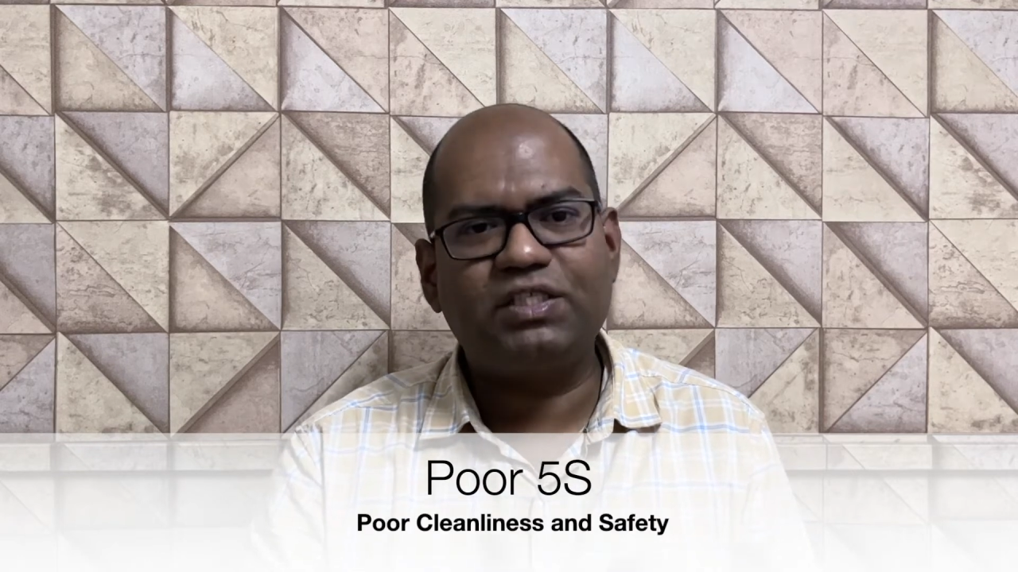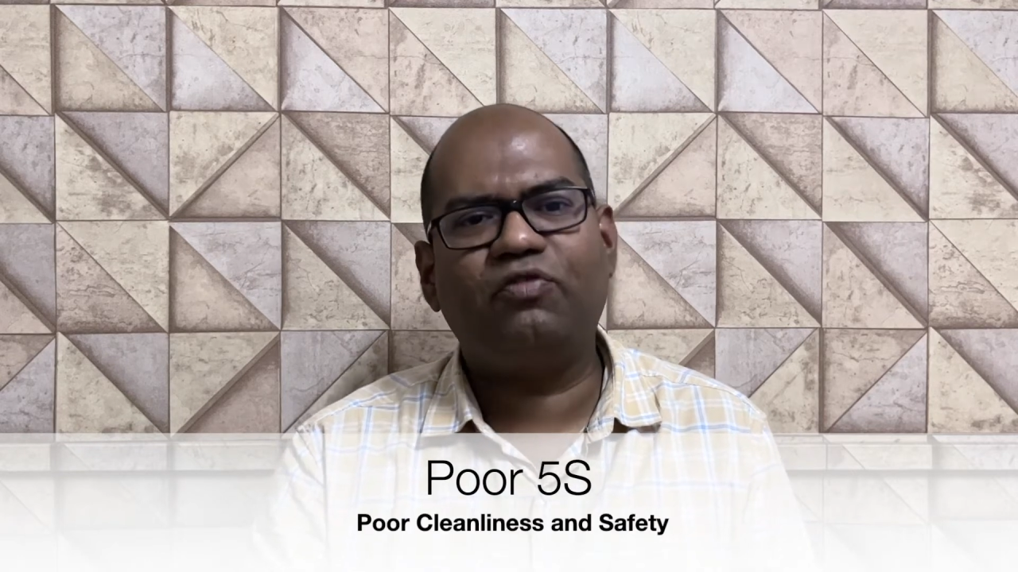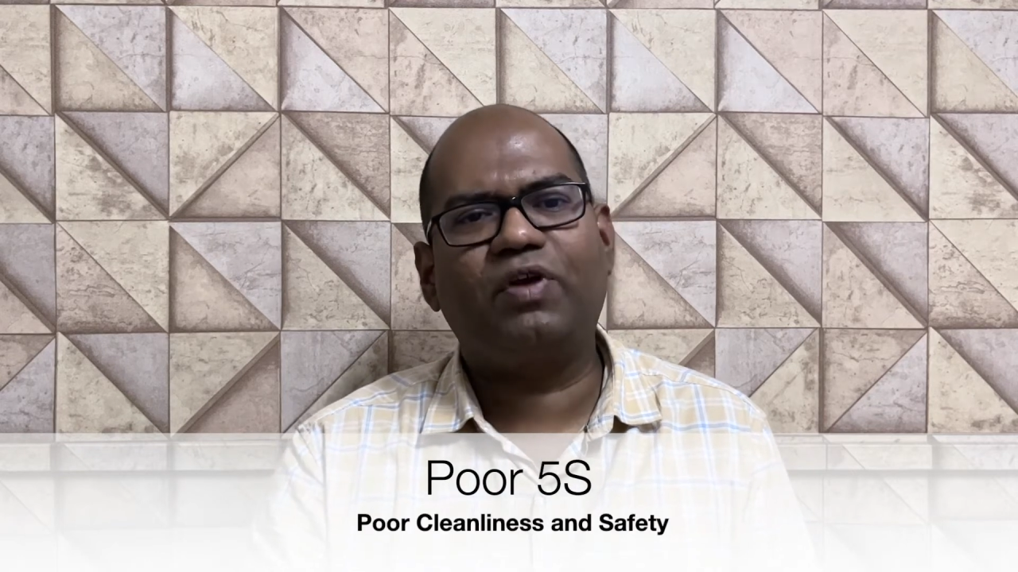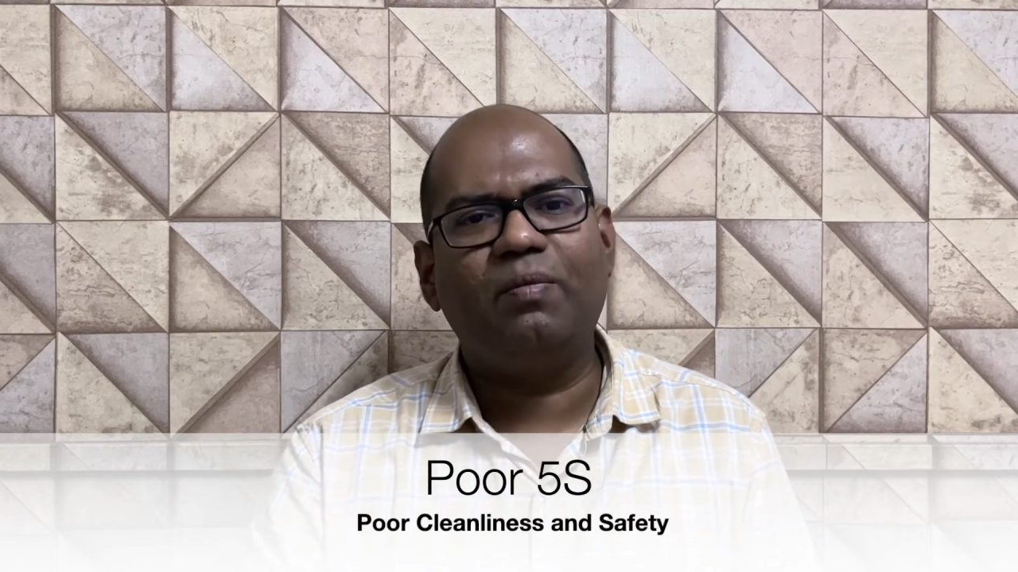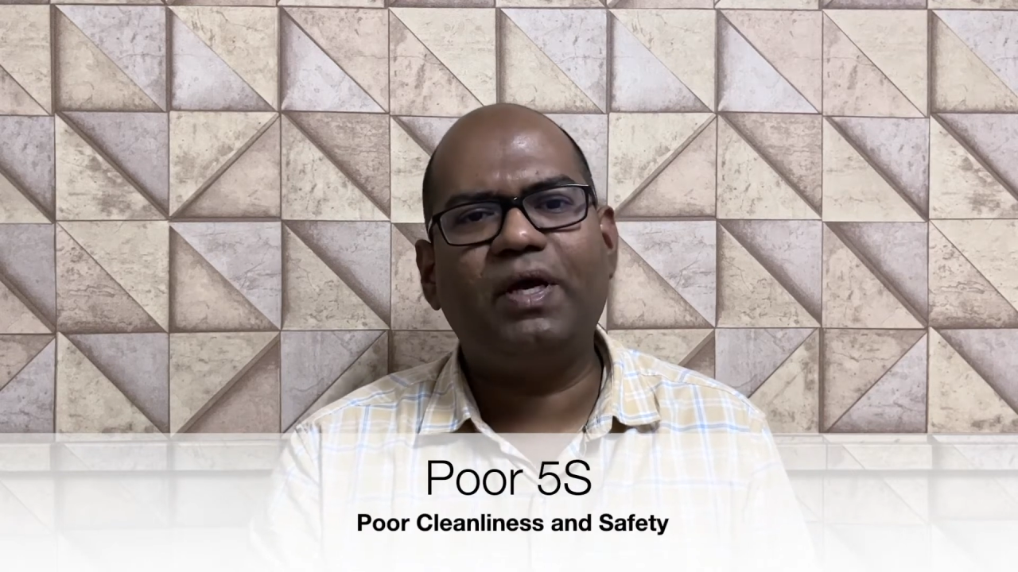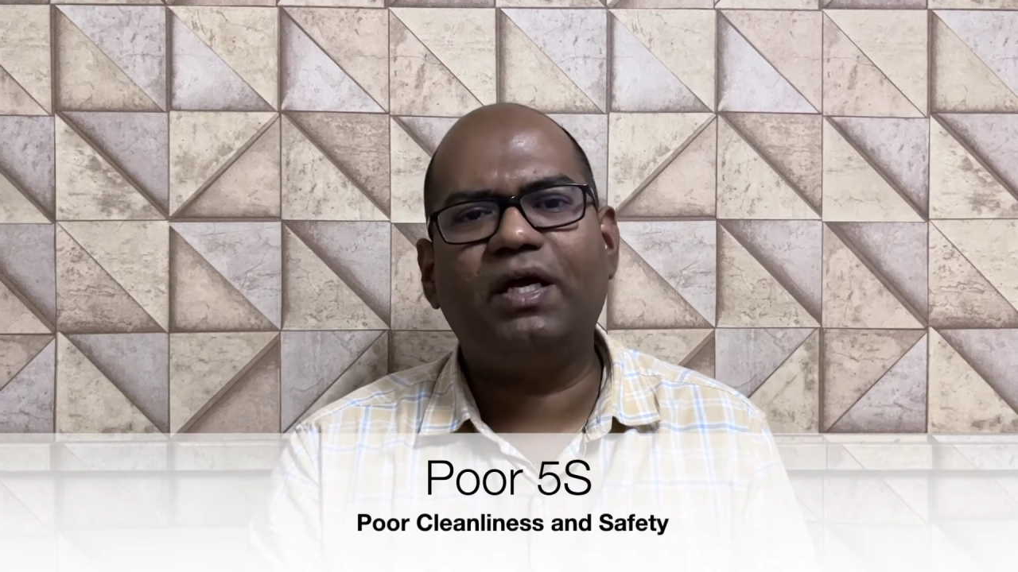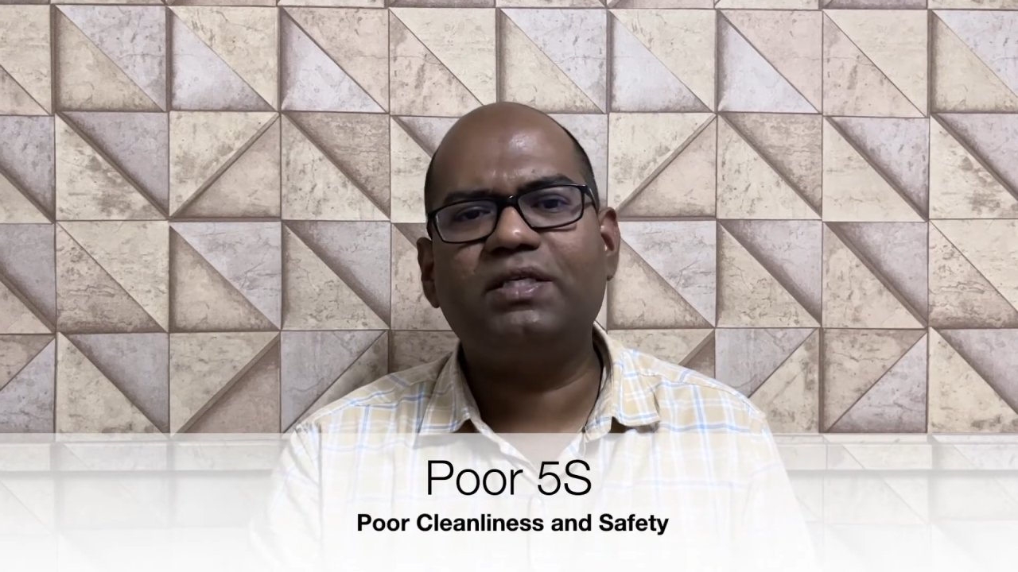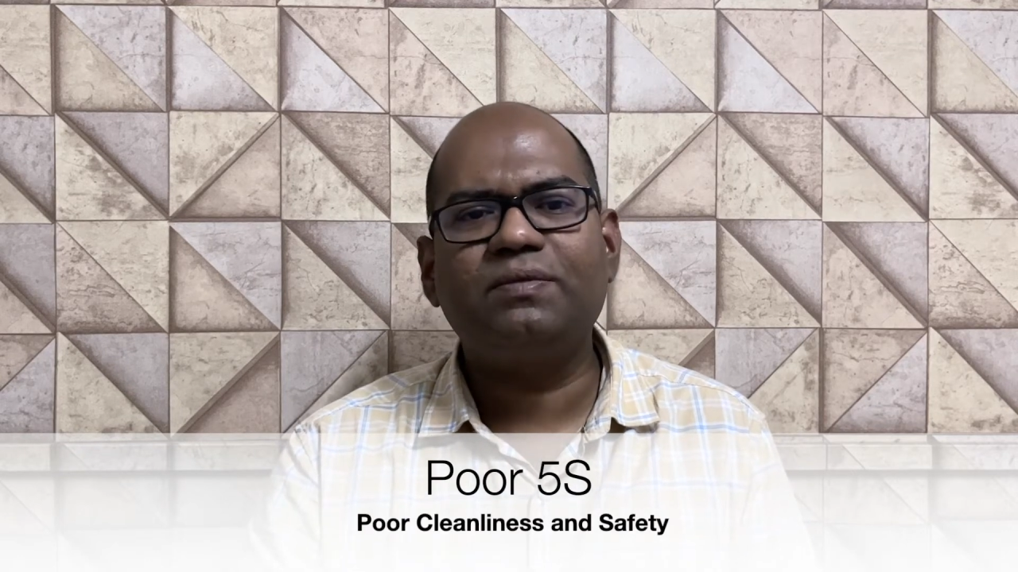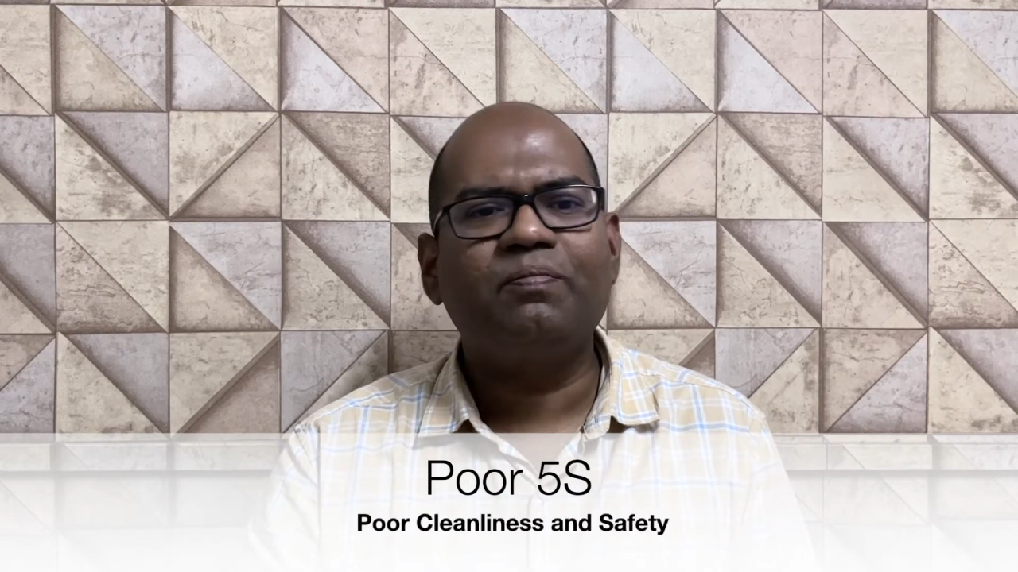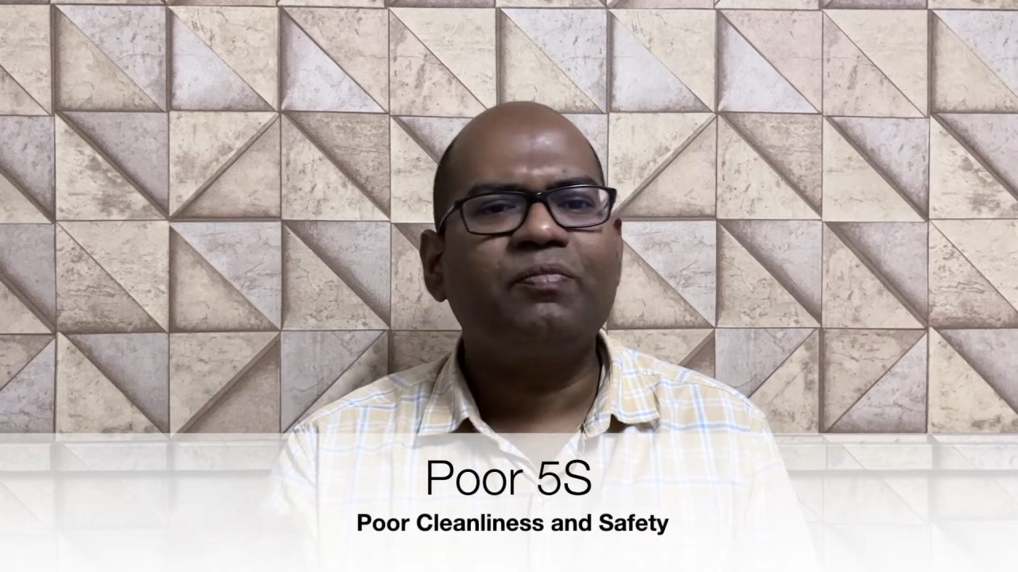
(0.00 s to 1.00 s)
of chemicals,